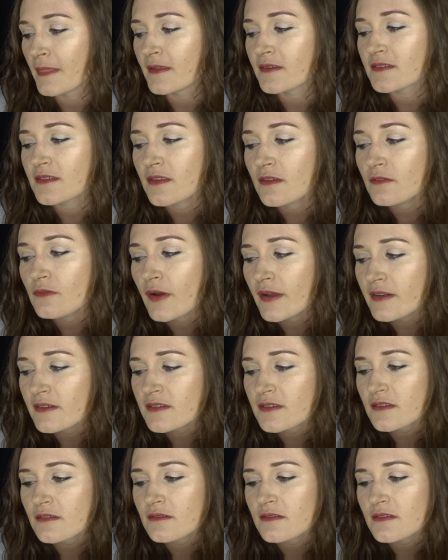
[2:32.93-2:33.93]
So the
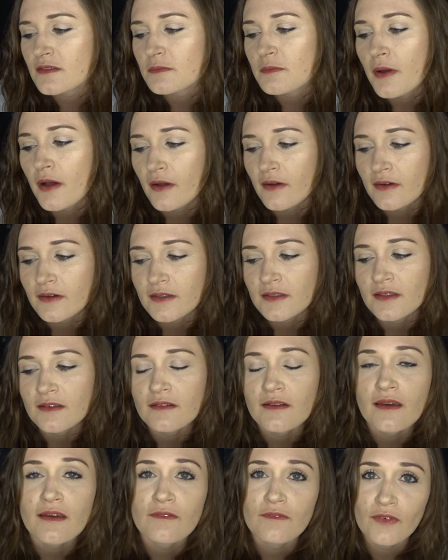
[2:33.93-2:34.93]
Renaissance marked a
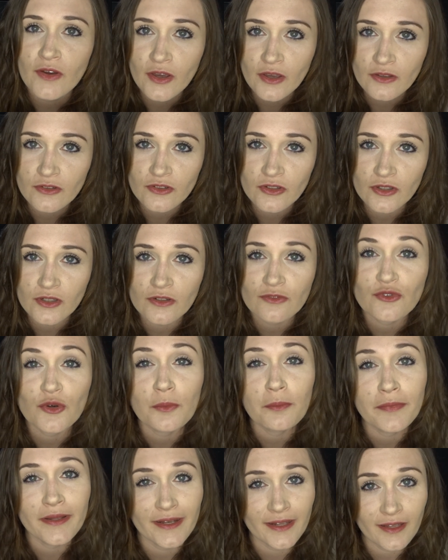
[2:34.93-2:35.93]
diversion
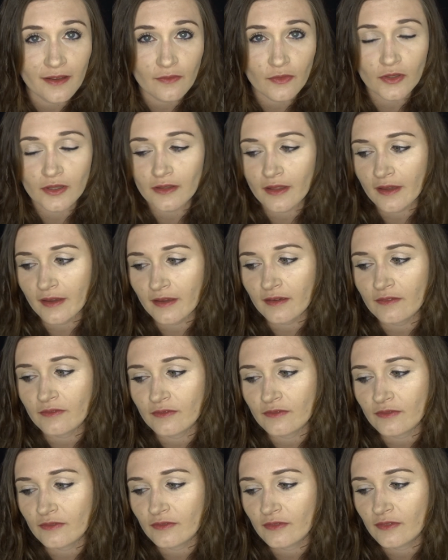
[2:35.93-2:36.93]
from medieval
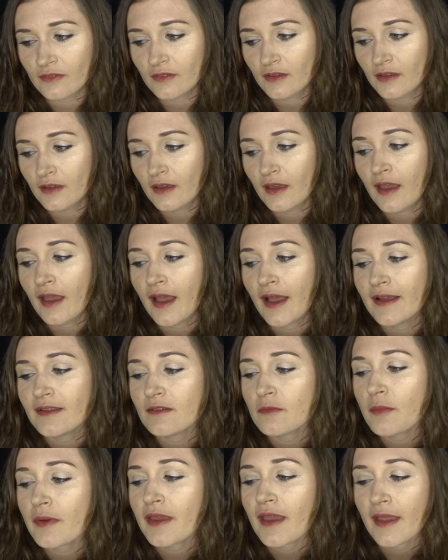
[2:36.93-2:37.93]
life
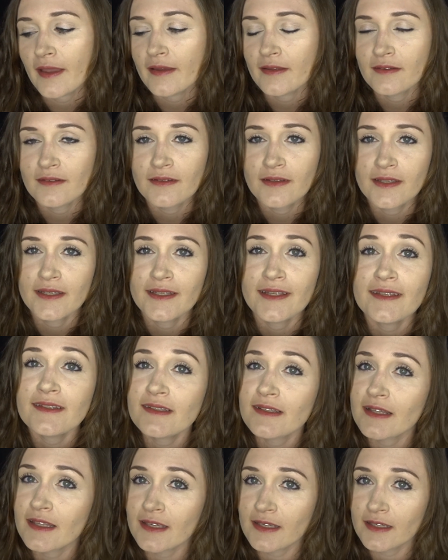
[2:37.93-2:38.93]
and began in
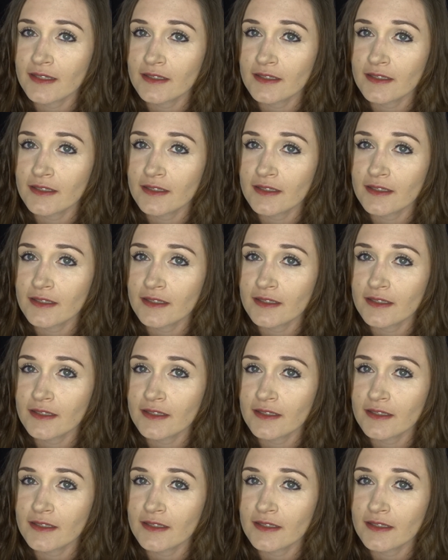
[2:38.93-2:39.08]
Italy.